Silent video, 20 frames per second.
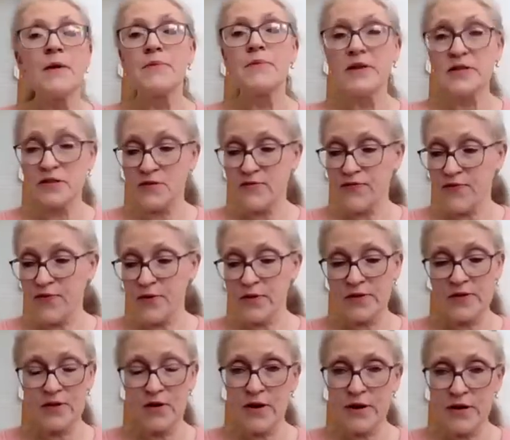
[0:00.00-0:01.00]
But for a
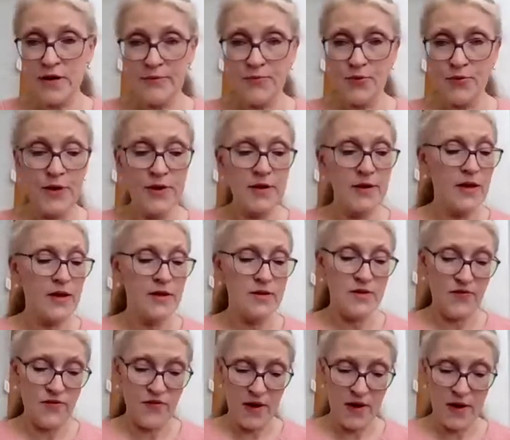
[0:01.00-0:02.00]
starting point,
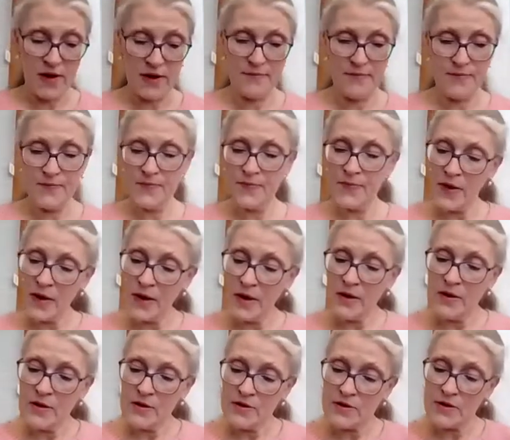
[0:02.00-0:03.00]
it's fine.
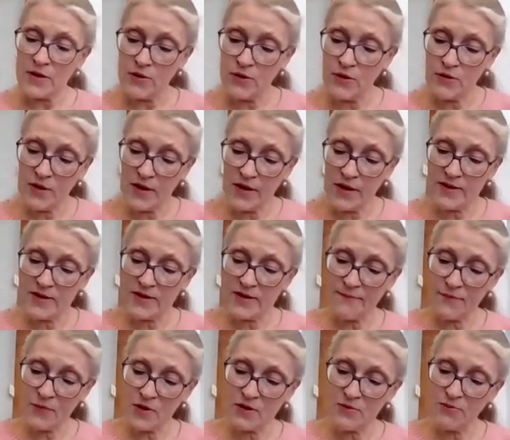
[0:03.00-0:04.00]
So you need
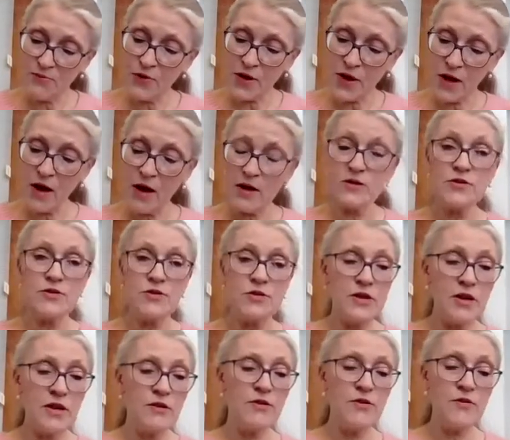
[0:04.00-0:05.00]
something to put
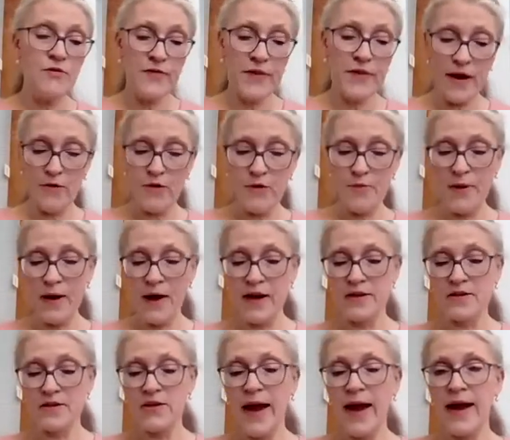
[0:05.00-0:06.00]
underneath your flower
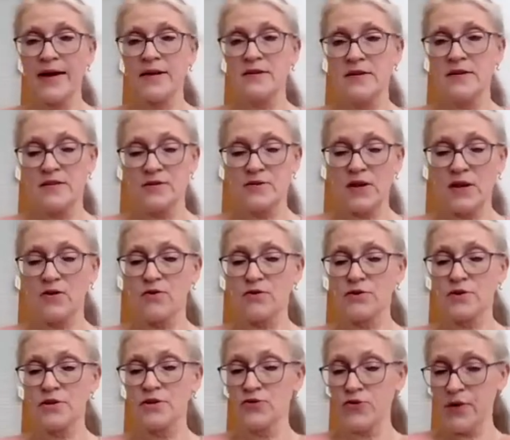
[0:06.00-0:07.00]
pot to act as, they call
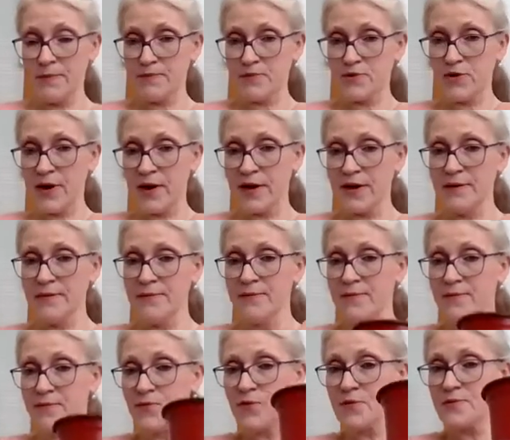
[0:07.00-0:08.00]
it a drip tray.
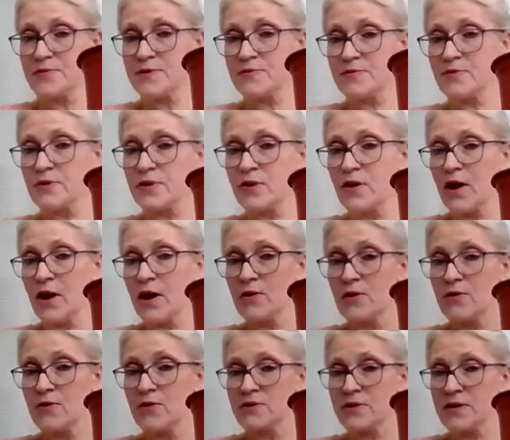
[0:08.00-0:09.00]
Oops,
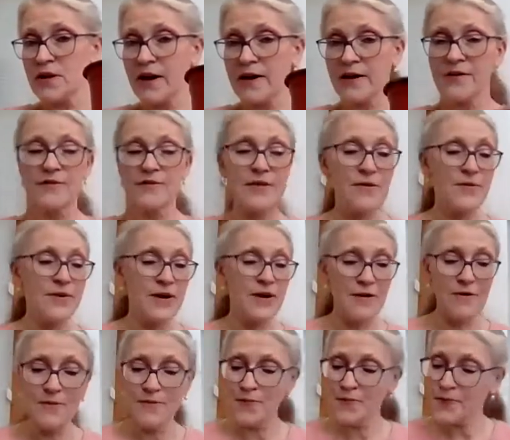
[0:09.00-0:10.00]
hold it higher. There we
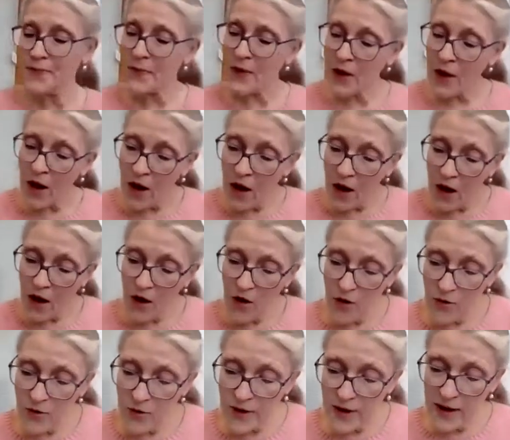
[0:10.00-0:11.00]
go.
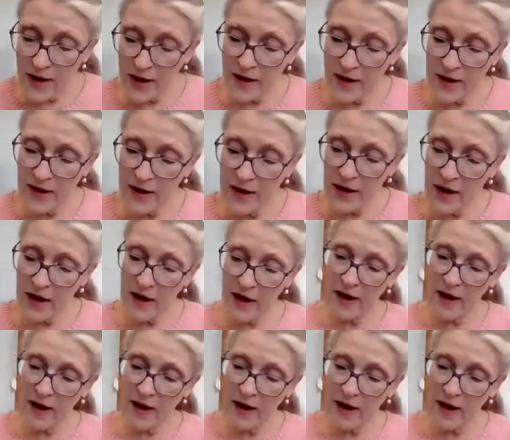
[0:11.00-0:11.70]
Okay.